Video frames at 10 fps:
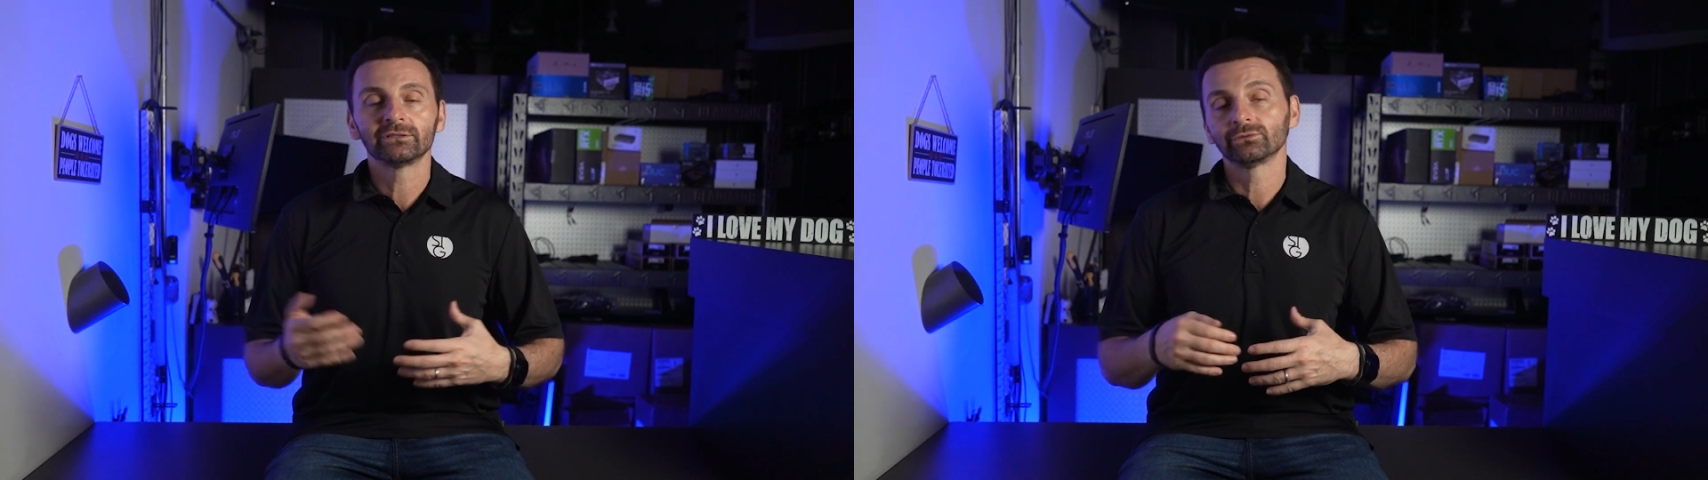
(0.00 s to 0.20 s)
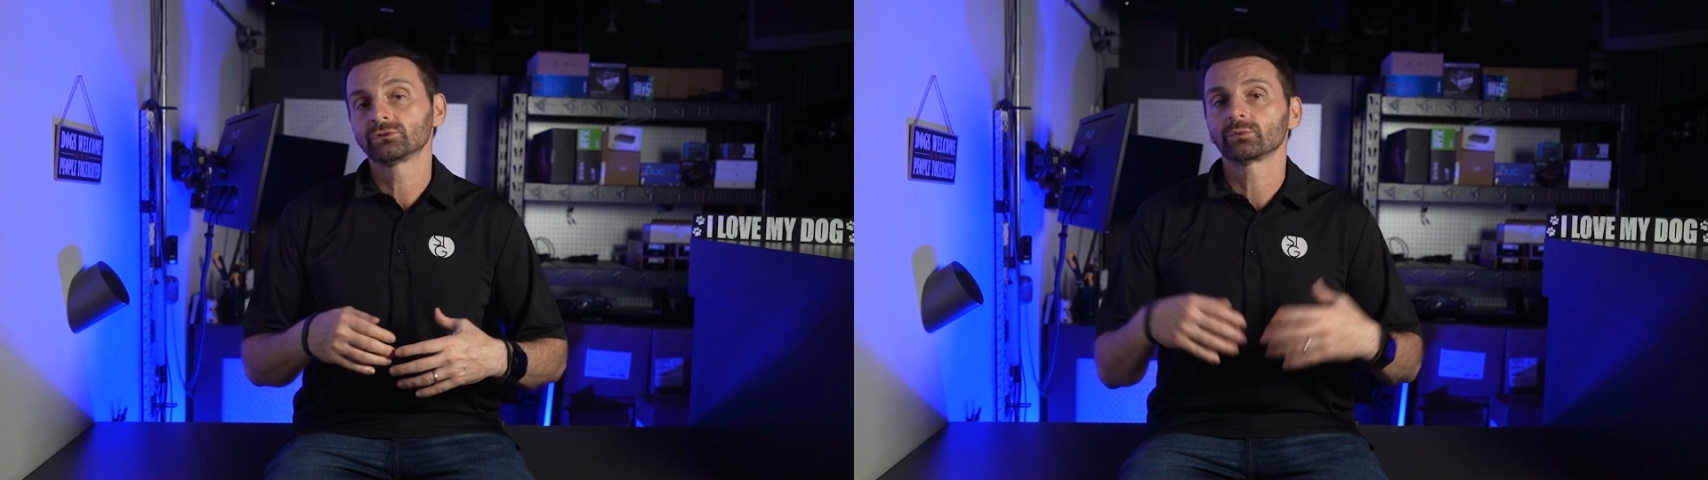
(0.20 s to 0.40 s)

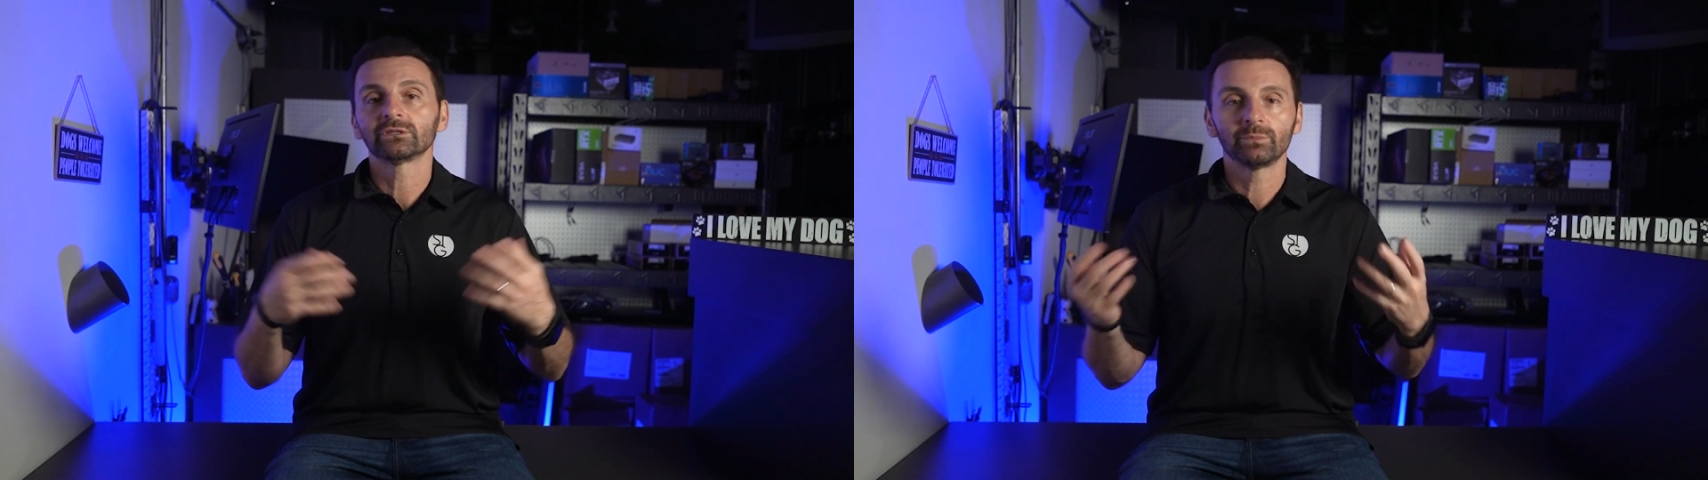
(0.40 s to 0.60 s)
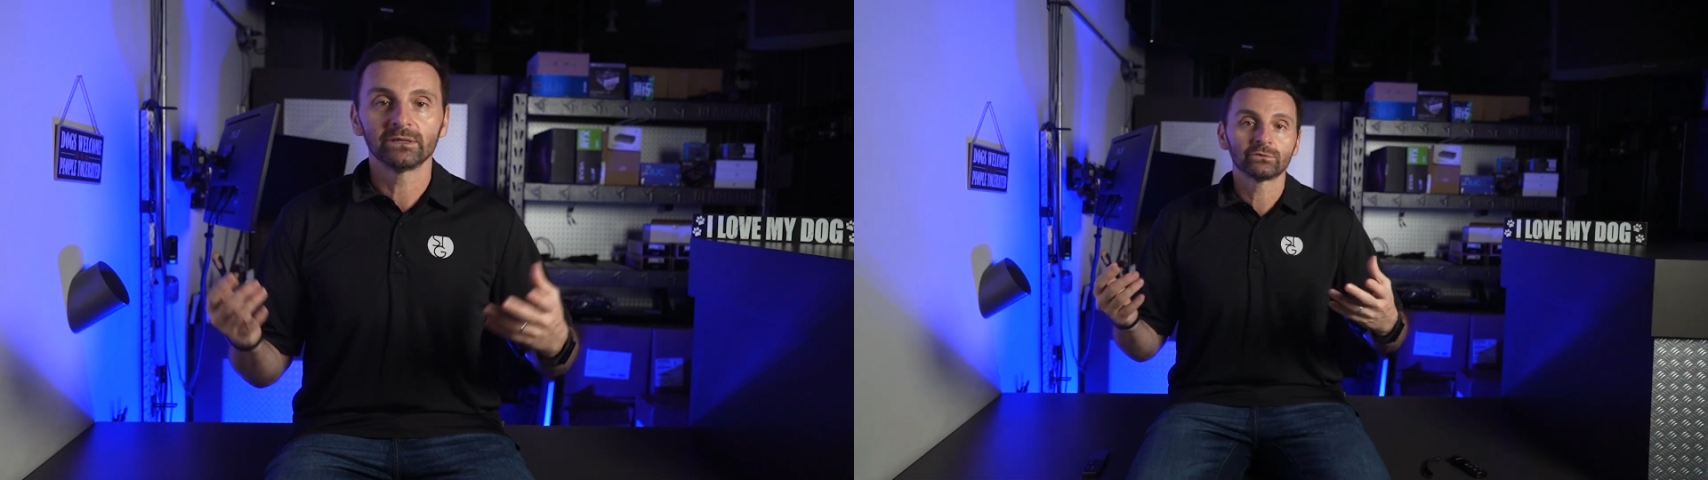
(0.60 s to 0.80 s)
to
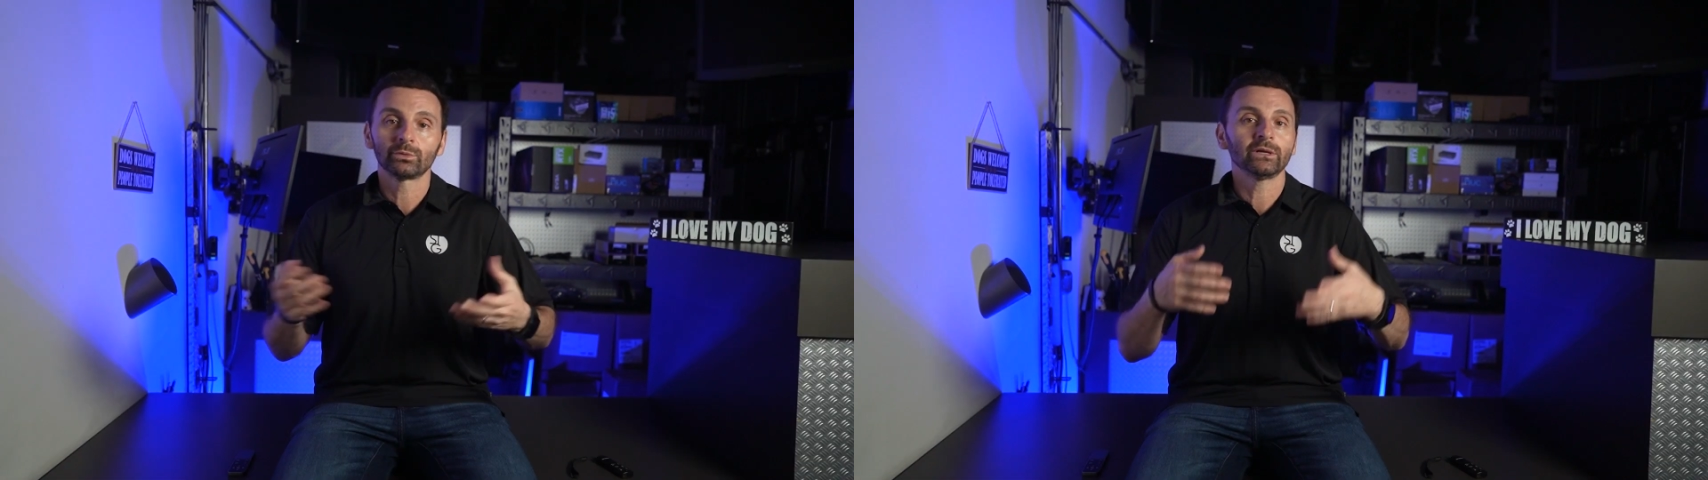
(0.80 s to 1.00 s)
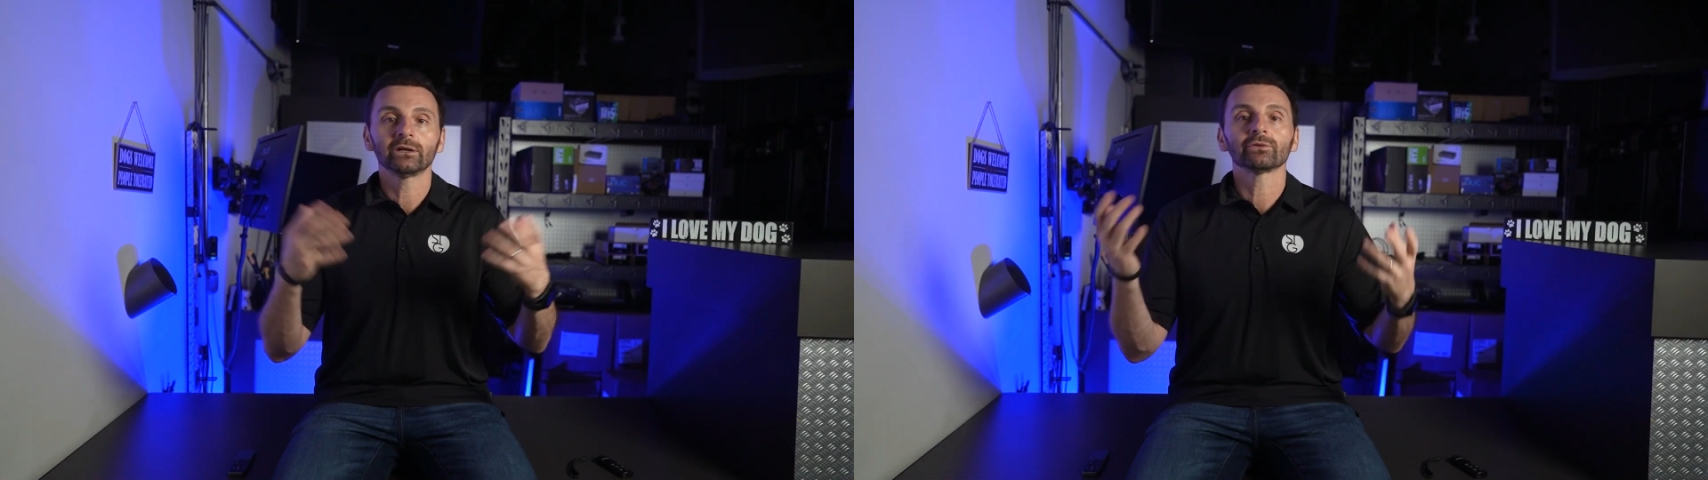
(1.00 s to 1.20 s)
switch
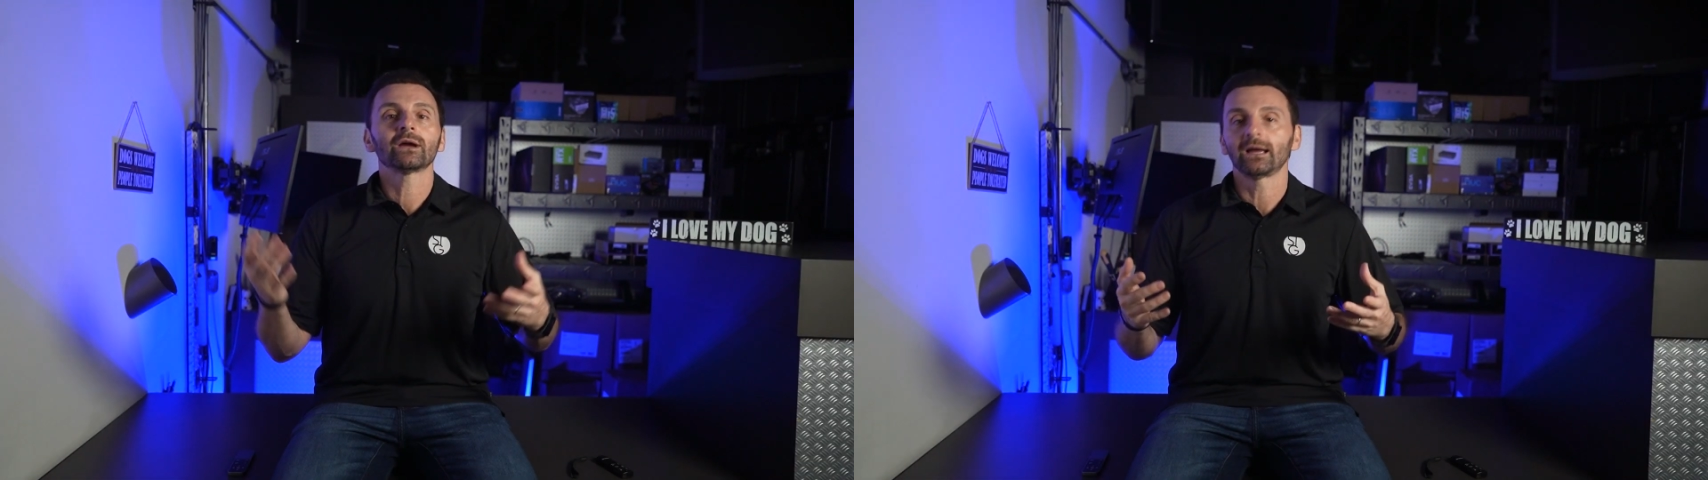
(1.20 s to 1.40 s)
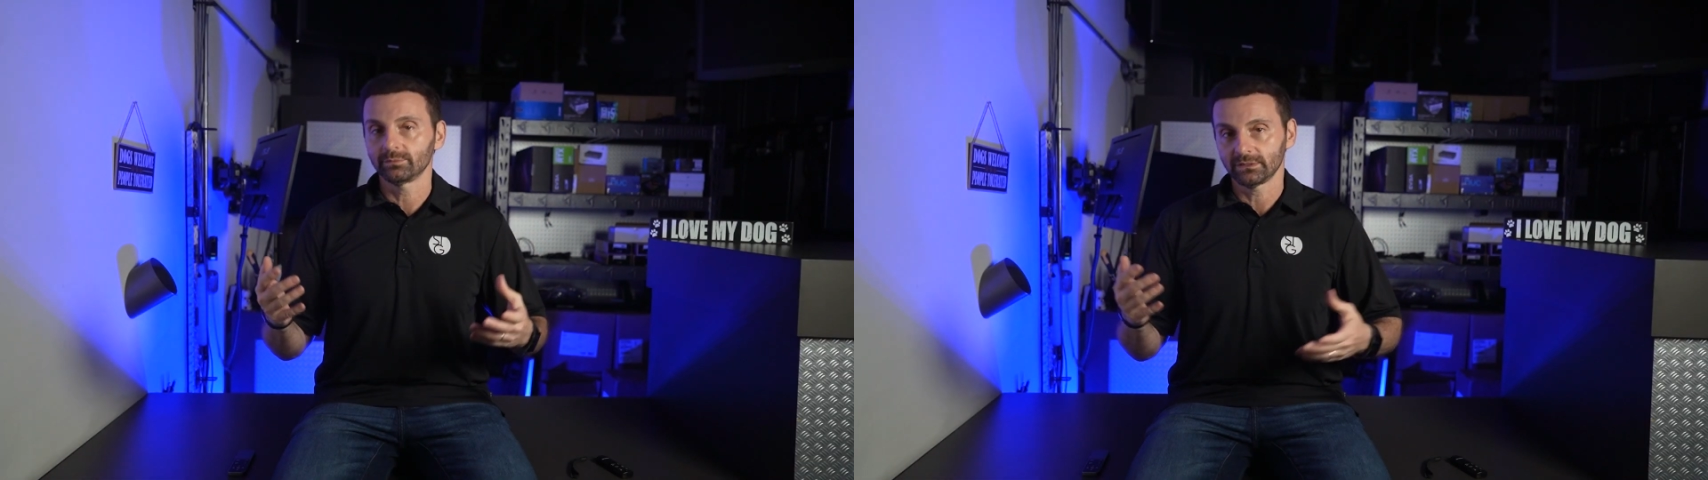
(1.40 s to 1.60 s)
between other
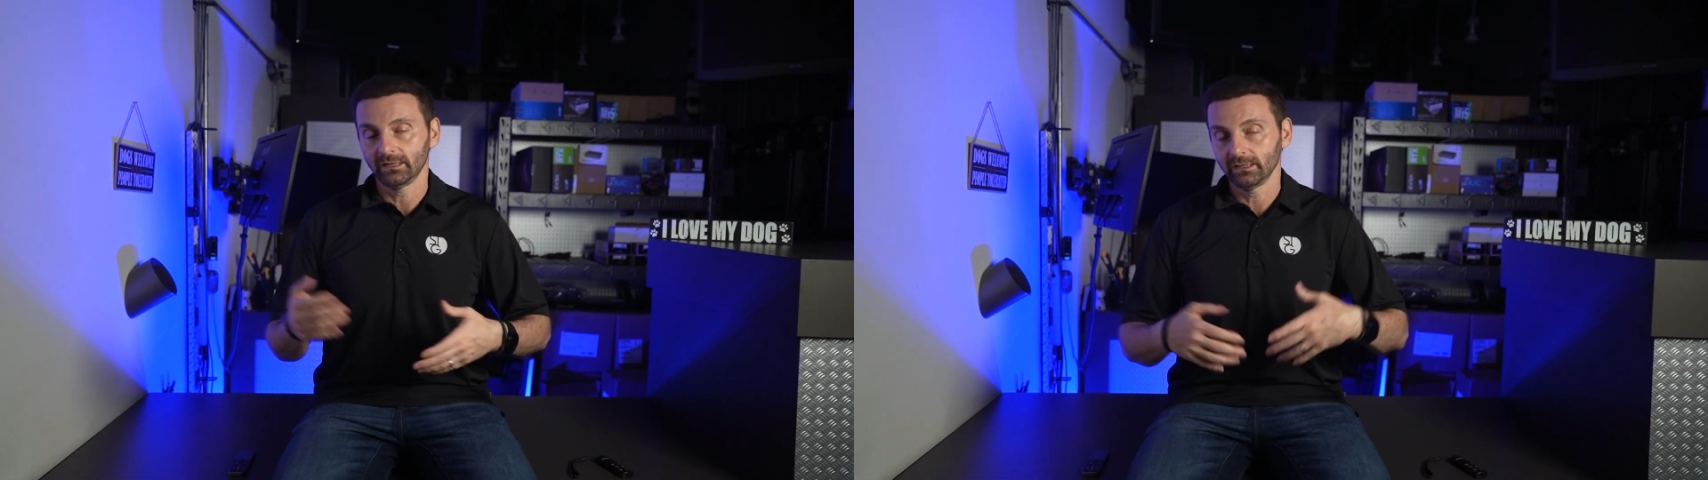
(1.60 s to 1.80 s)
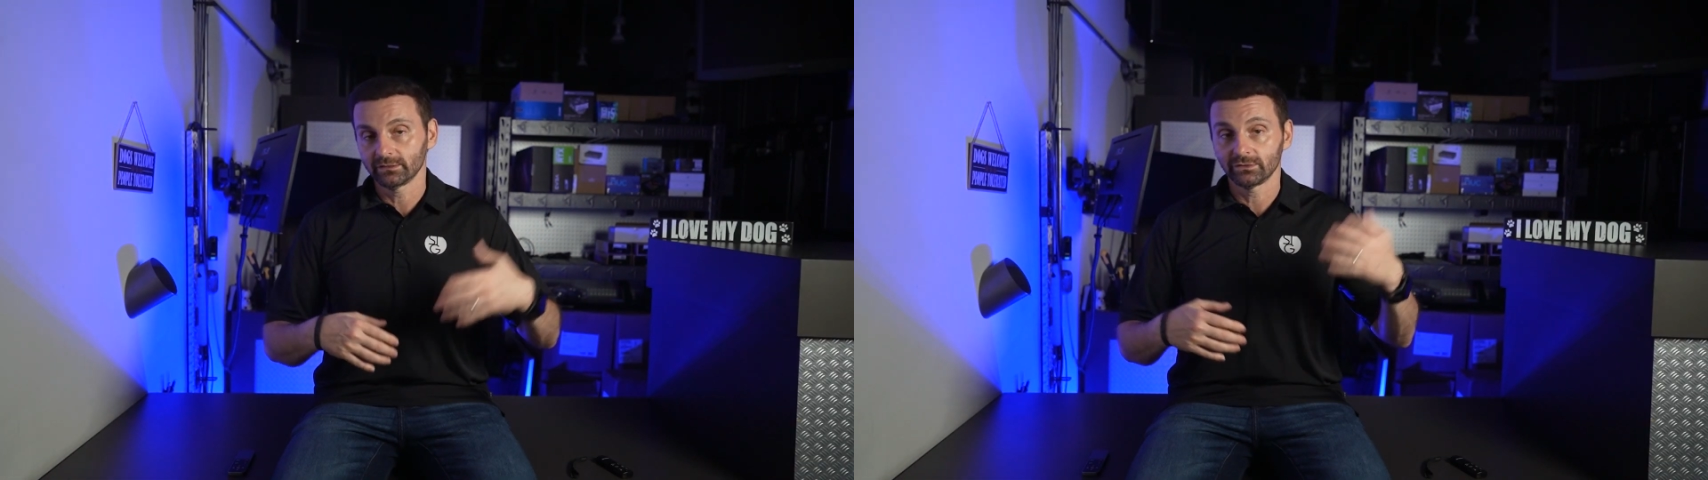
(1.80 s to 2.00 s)
apps like